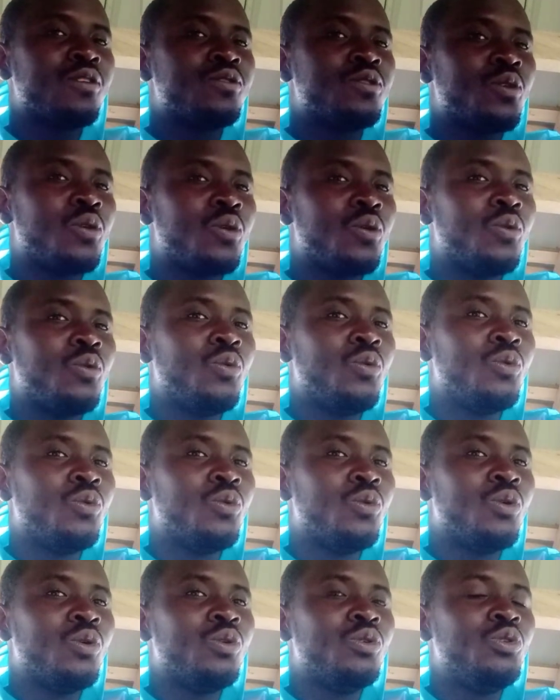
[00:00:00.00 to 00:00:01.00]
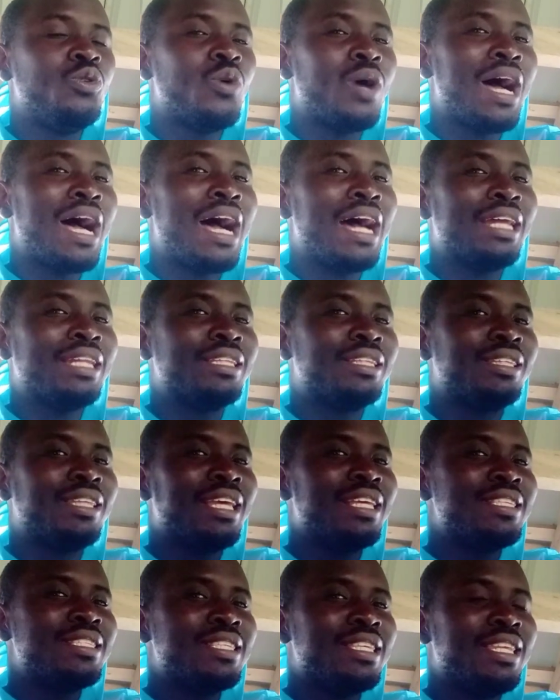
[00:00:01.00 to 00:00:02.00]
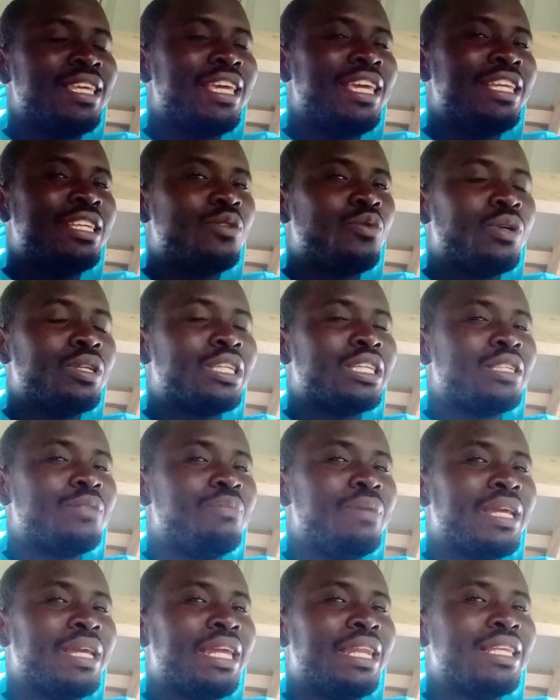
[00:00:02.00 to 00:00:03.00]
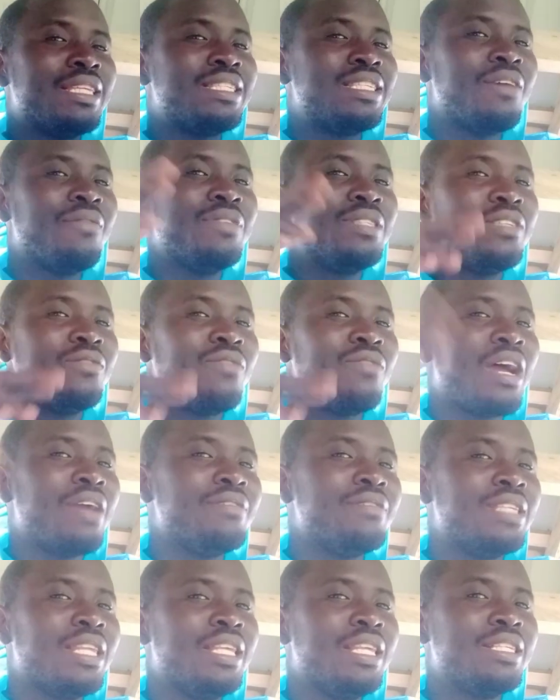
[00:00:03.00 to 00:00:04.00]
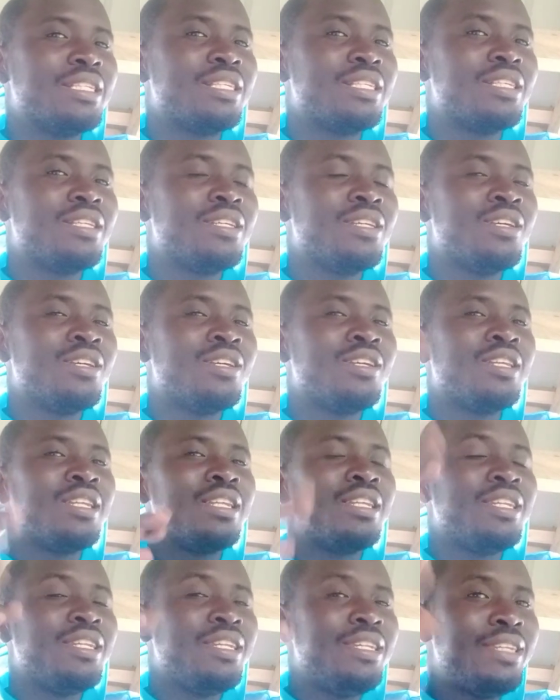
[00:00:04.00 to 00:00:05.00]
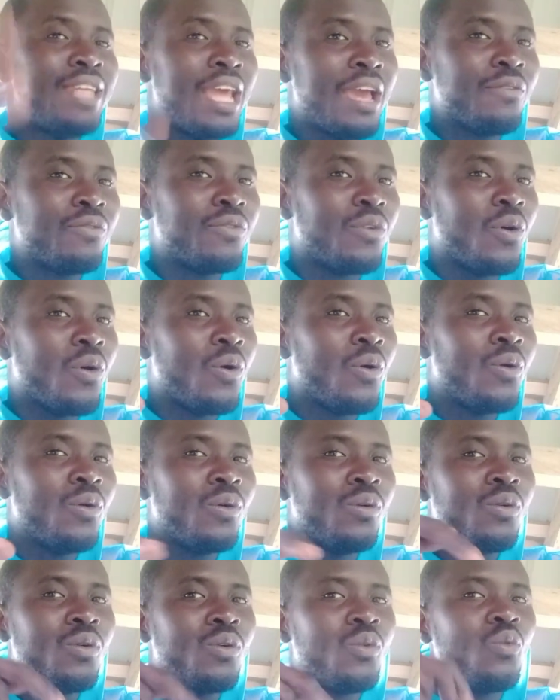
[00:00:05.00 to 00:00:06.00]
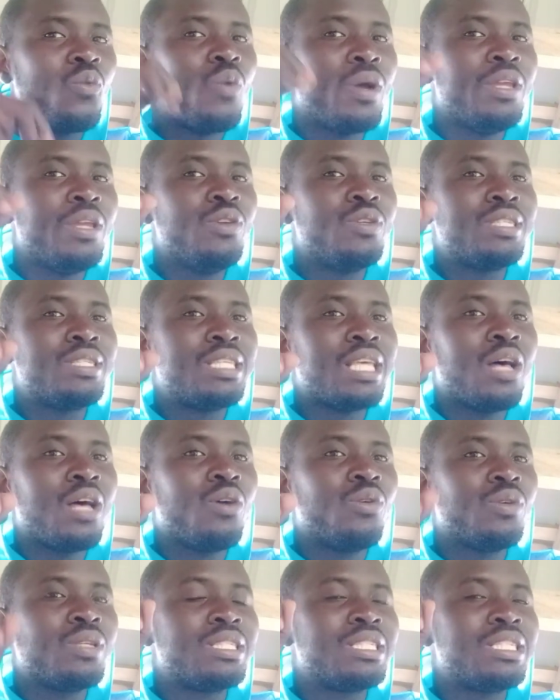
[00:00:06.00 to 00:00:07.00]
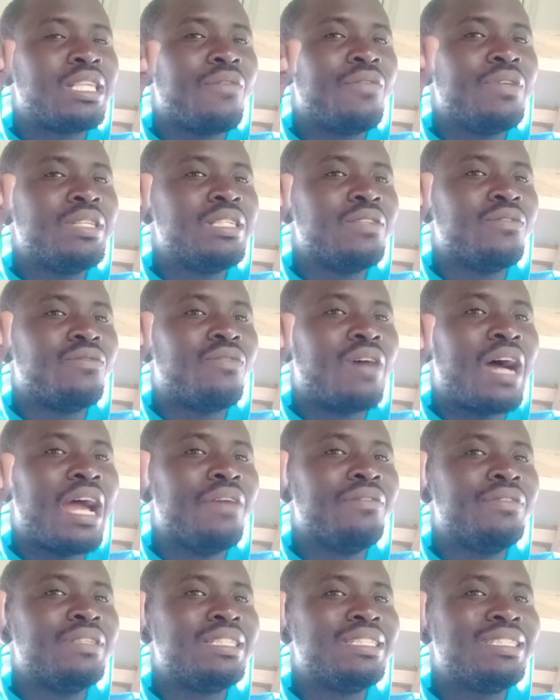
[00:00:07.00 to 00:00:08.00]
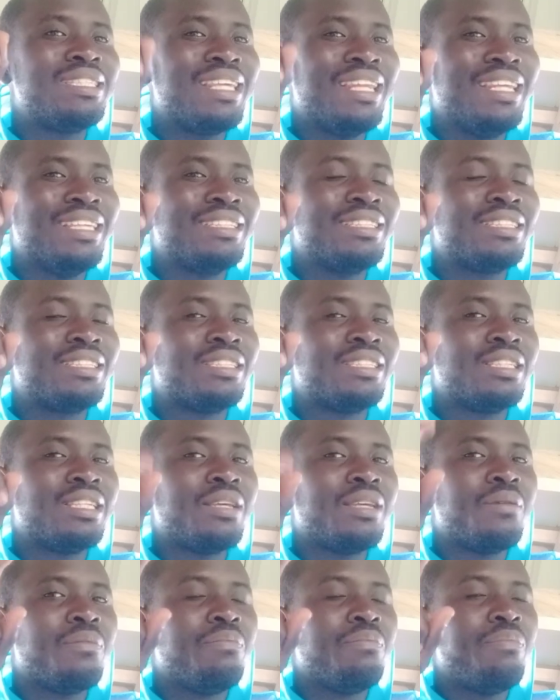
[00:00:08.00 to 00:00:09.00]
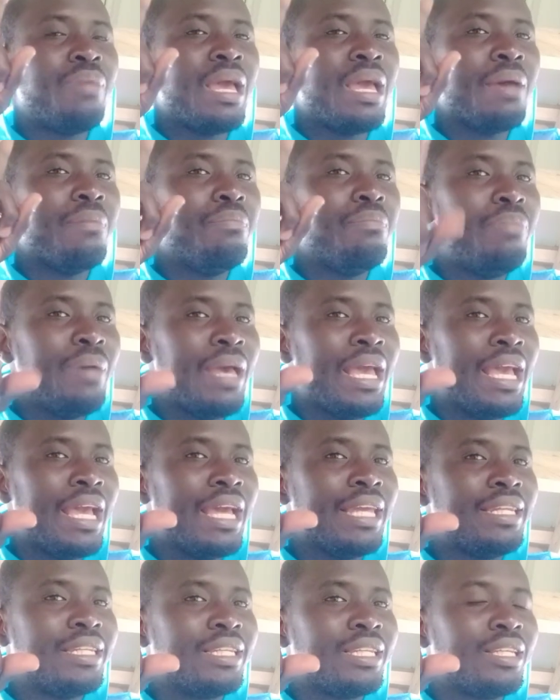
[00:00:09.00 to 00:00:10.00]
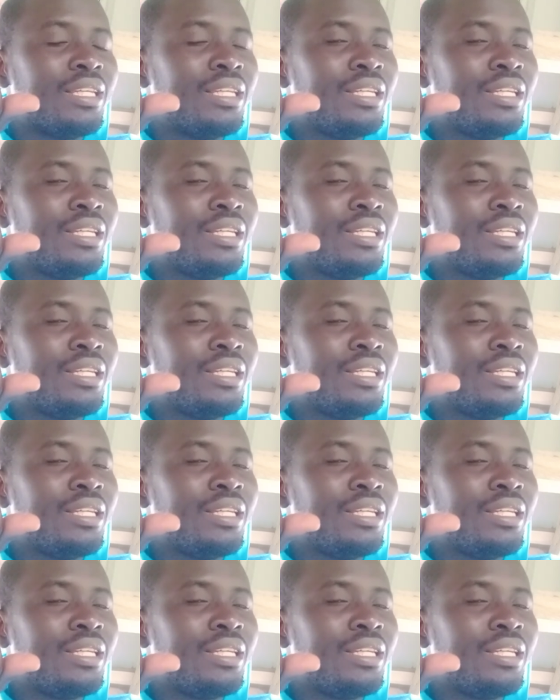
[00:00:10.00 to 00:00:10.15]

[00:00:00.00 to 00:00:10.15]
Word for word: So you add 10 cedi each, which is bigger than 75 cedis. Therefore, when you sell 75 cedis per bed,